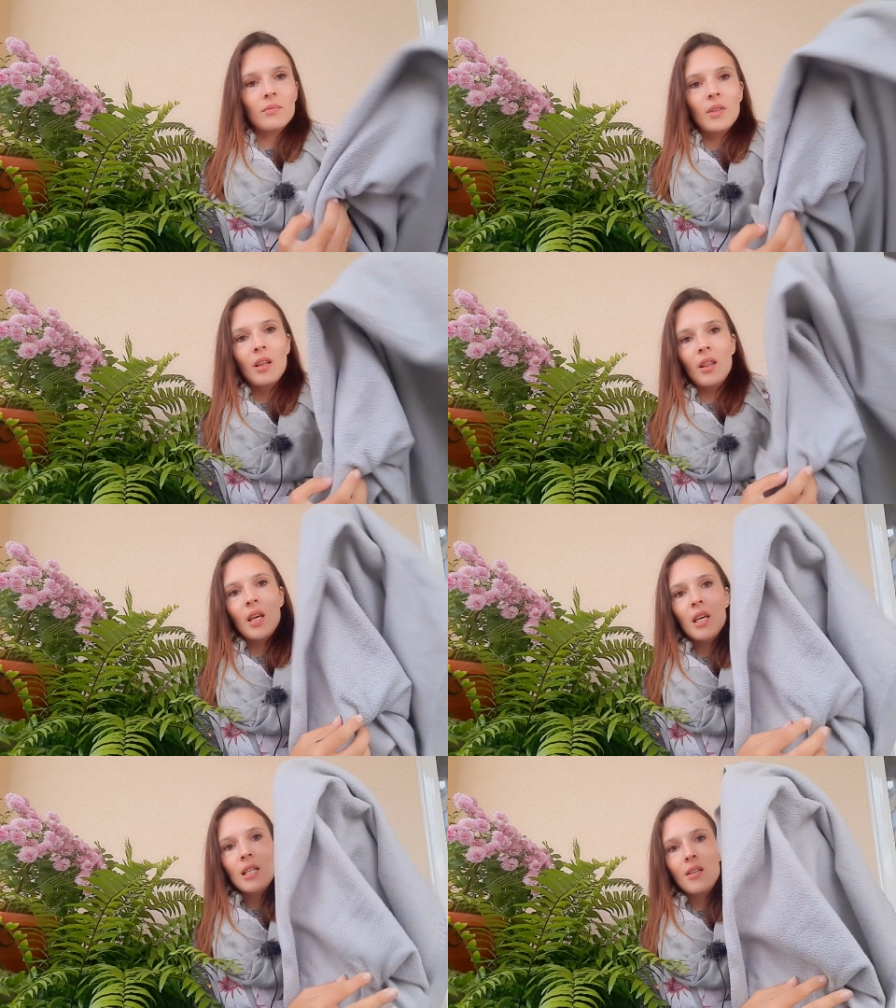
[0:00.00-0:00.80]

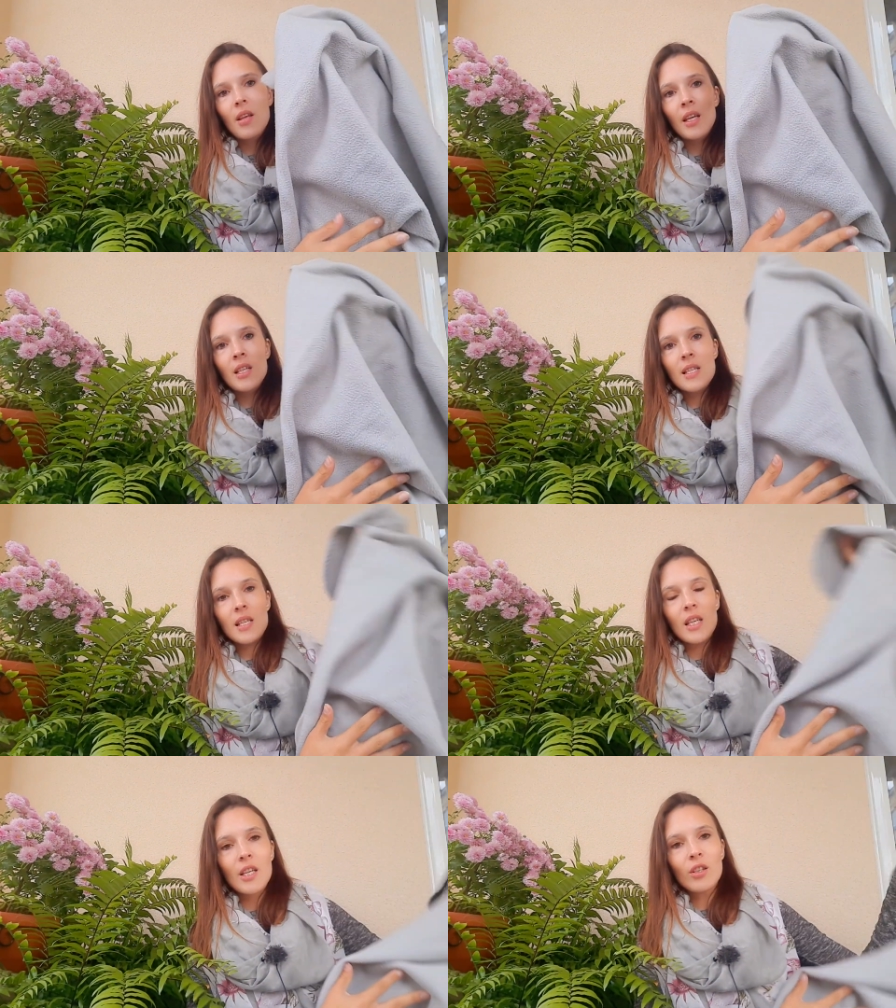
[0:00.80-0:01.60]
these
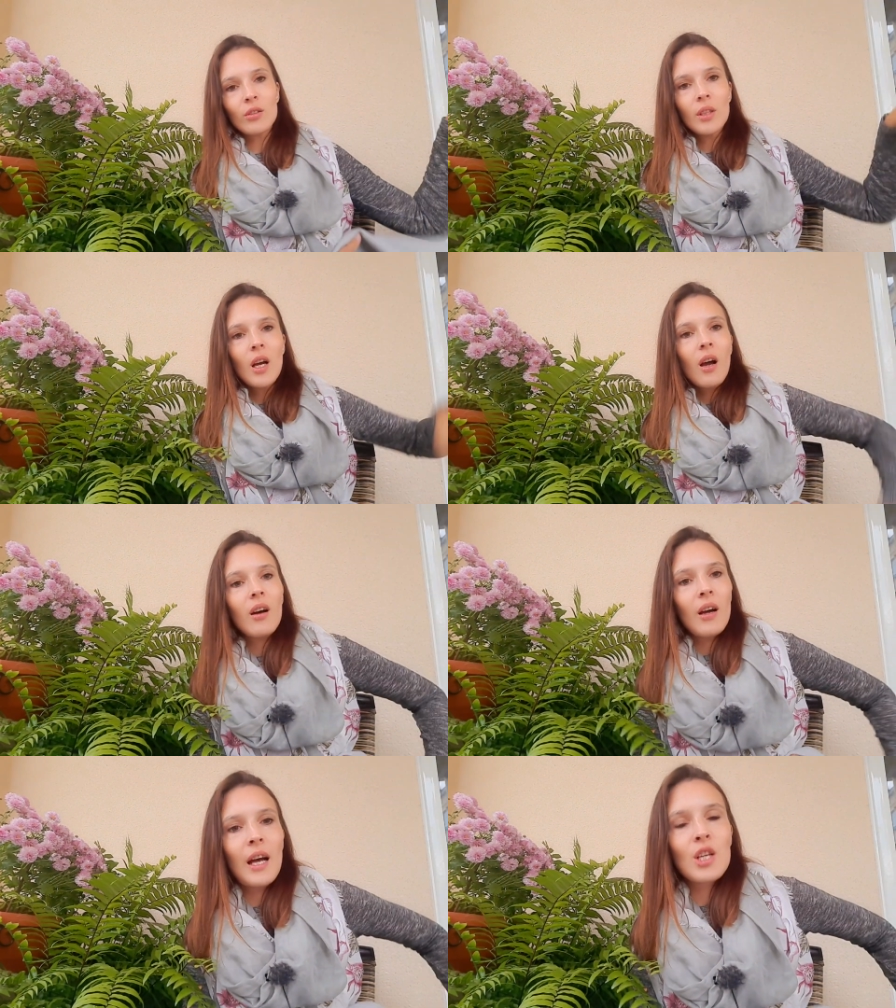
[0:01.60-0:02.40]
things here
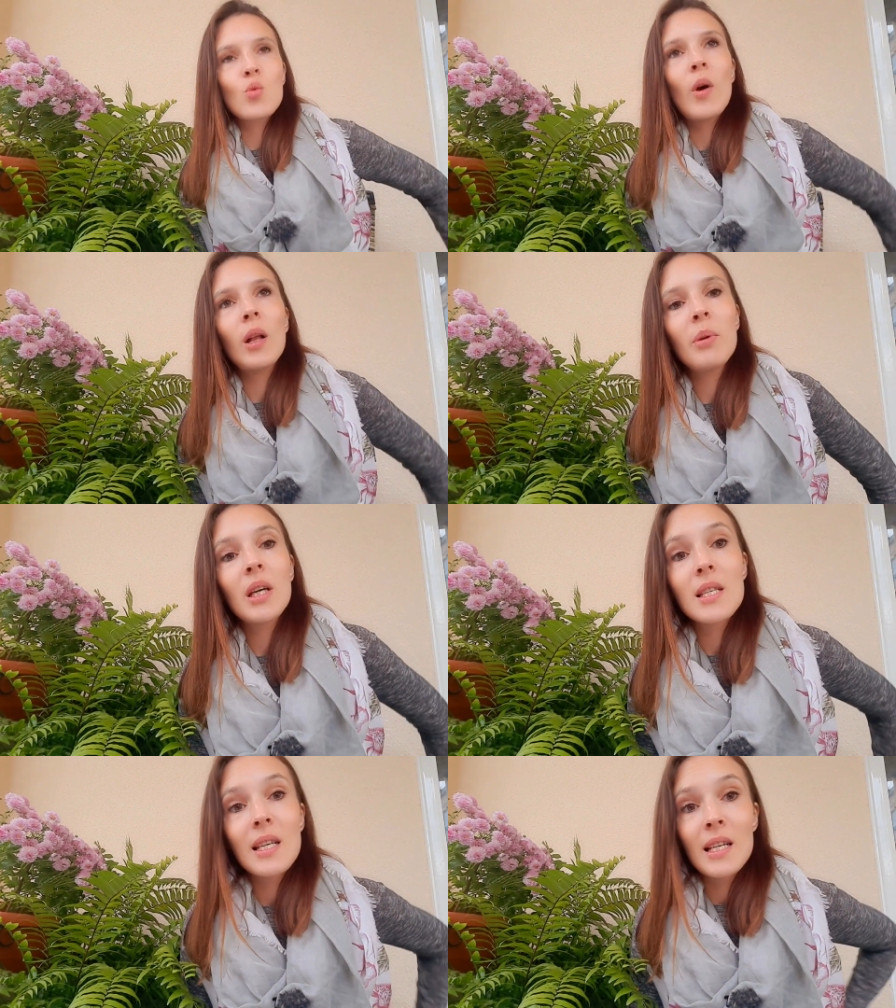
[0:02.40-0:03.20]
as well,
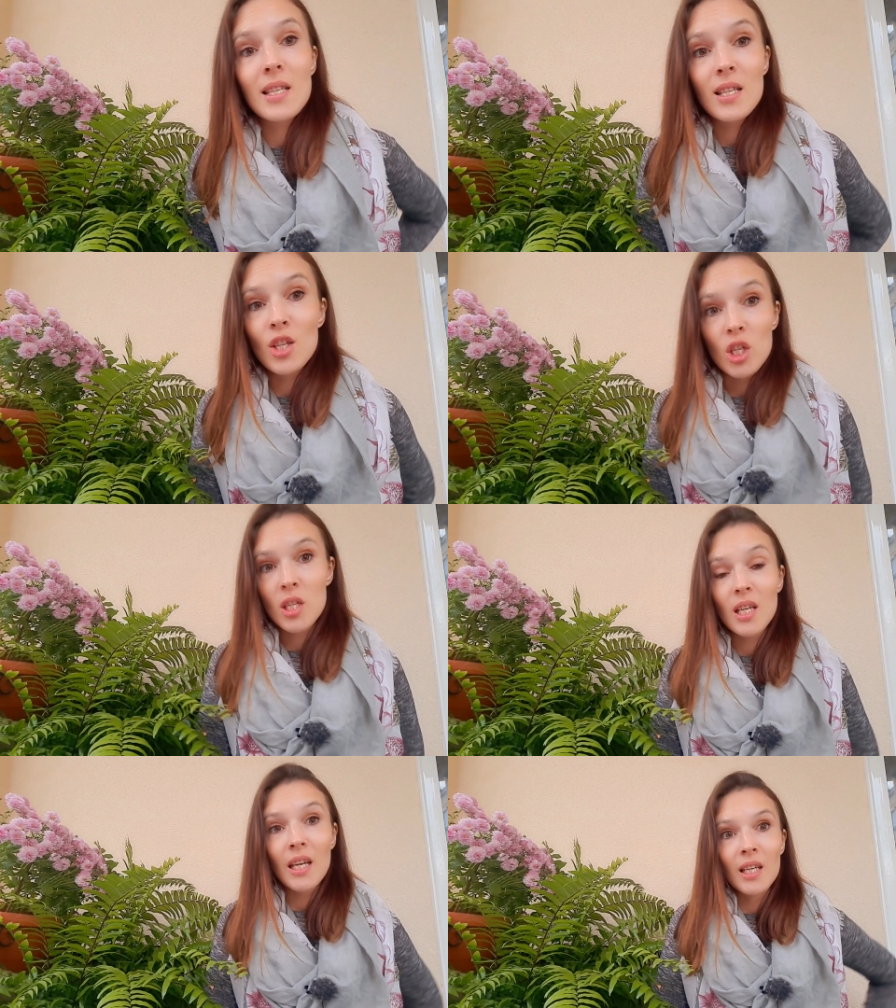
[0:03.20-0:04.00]
because it's
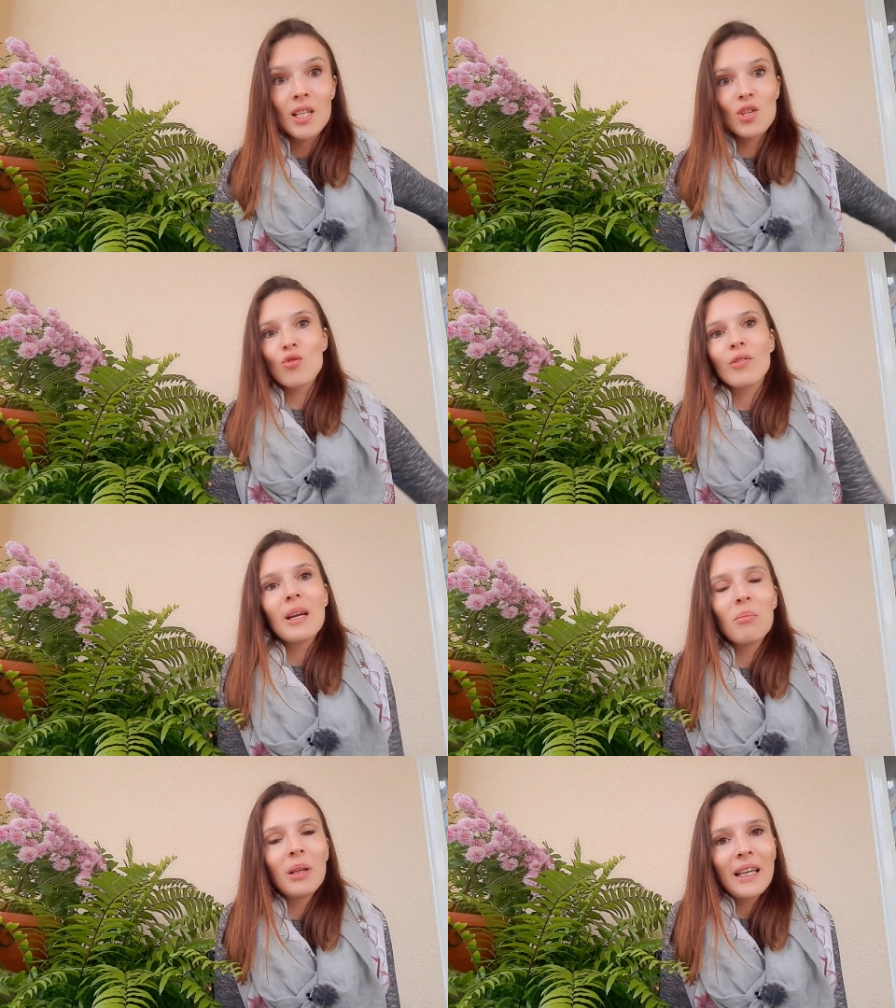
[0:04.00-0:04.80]
just
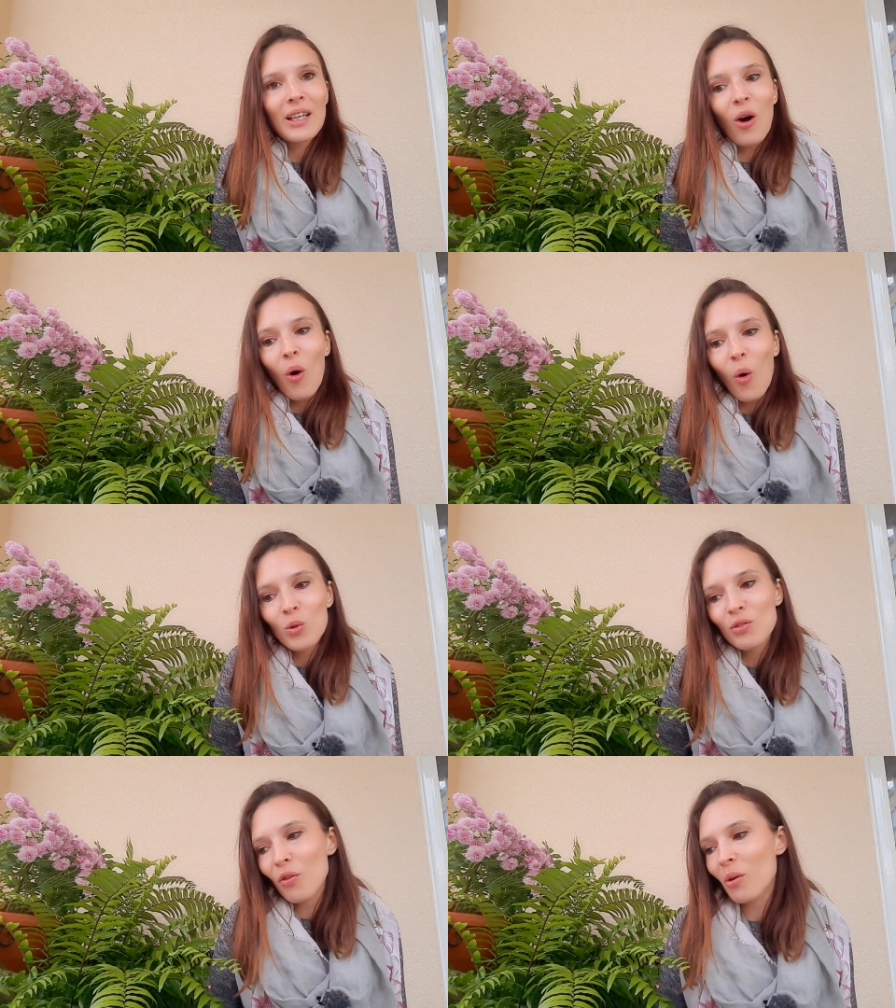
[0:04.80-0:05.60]
extremely
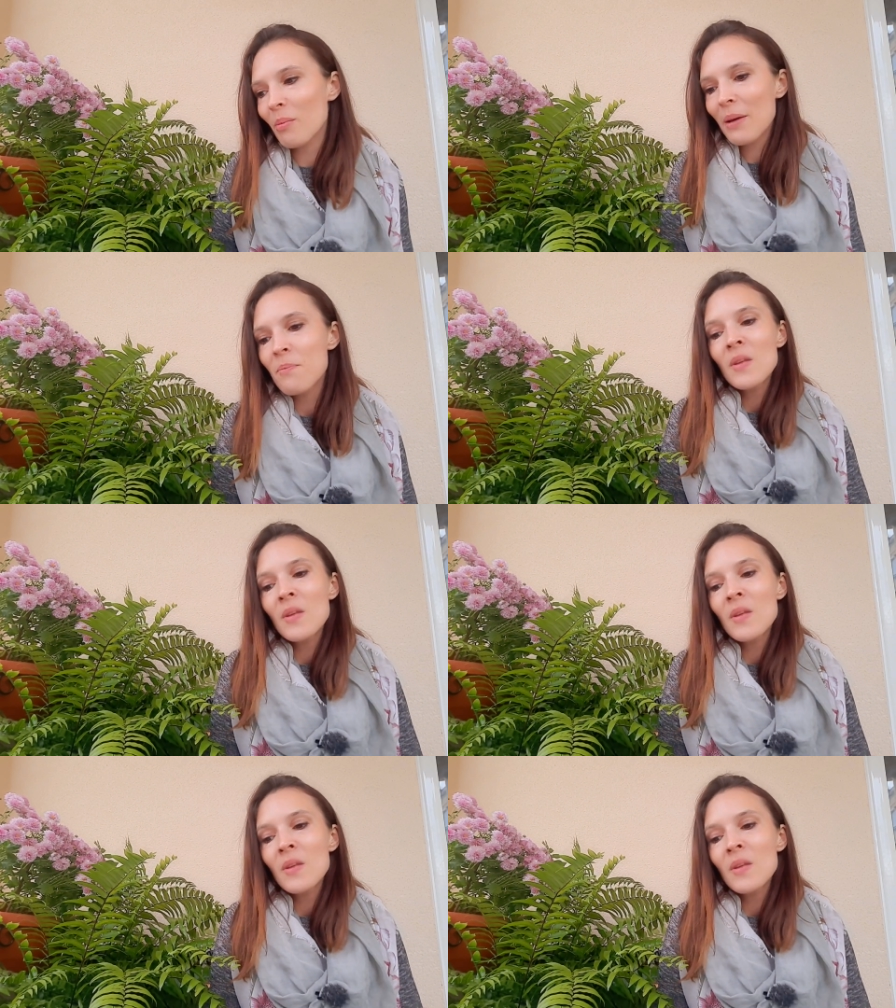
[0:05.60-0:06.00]
cold for me.